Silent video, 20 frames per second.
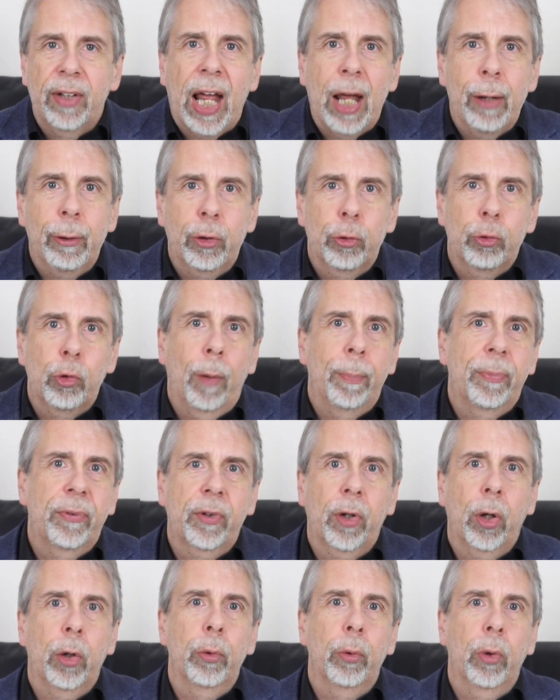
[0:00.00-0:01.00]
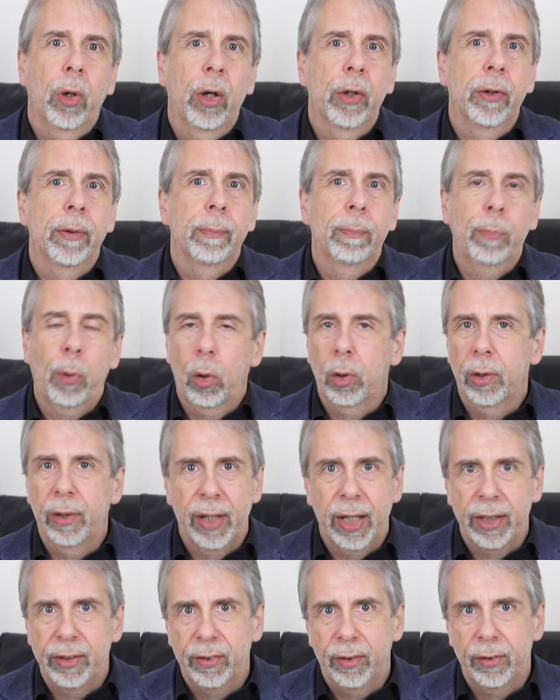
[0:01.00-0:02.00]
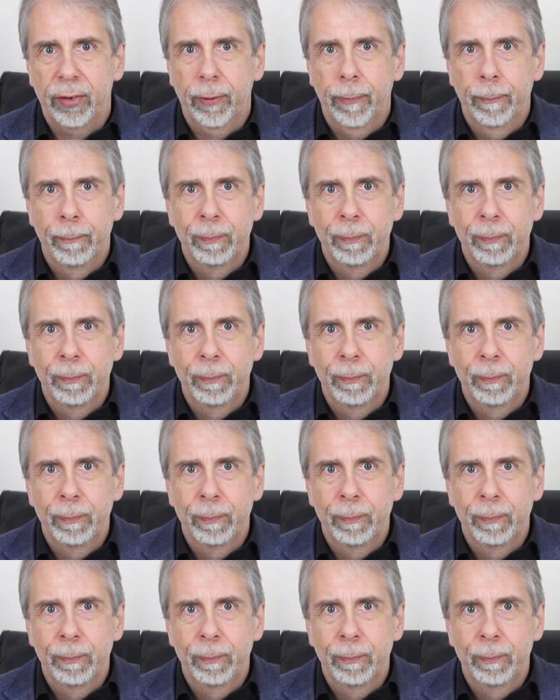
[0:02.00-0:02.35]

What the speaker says: and our crops go unpollinated.